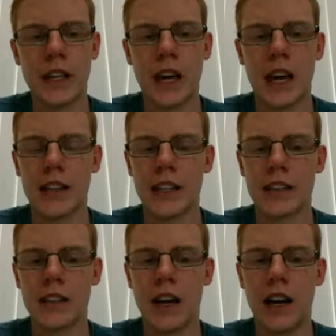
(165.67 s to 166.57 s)
And
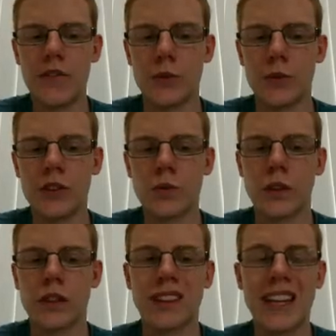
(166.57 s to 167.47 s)
then afterwards,
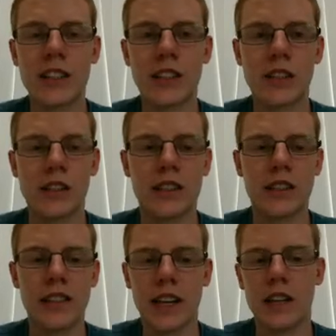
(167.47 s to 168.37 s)
we'll let the
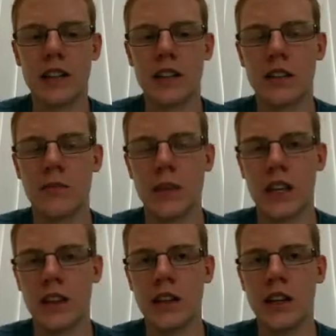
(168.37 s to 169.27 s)
second
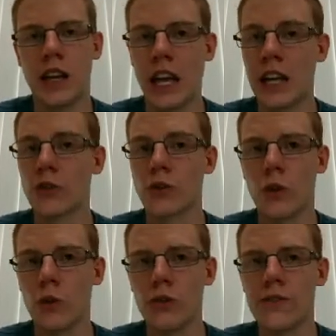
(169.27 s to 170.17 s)
method handle
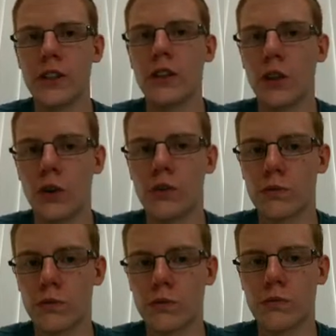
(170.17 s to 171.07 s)
all of the
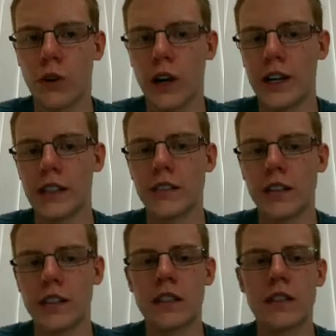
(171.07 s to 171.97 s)
long right-hand
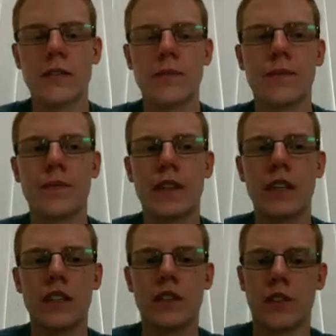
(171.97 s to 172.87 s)
sides.
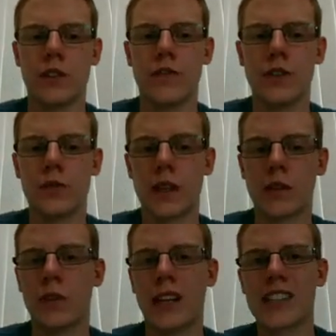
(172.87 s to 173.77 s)
So the first
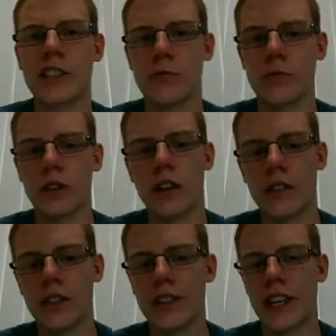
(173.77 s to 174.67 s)
method will actually rely
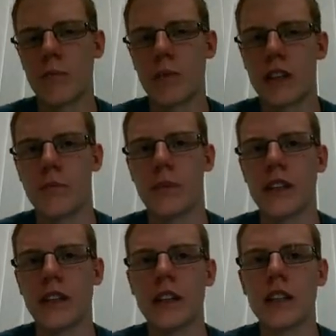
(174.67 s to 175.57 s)
on the second method
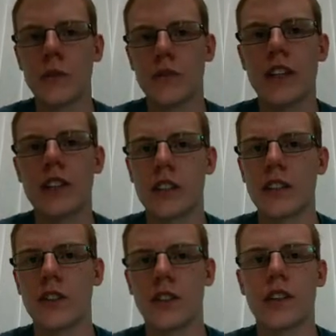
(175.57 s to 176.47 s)
being there to eventually
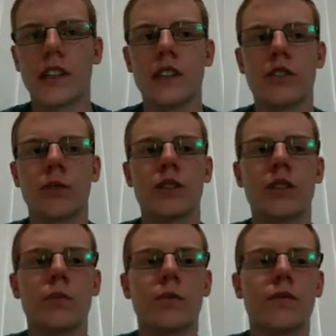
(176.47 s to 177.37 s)
turn it into Chomsky
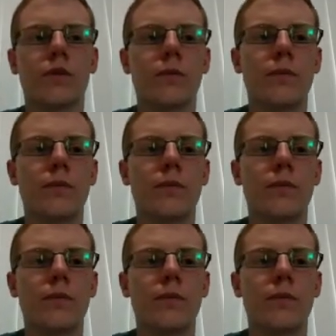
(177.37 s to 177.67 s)
Normal Form.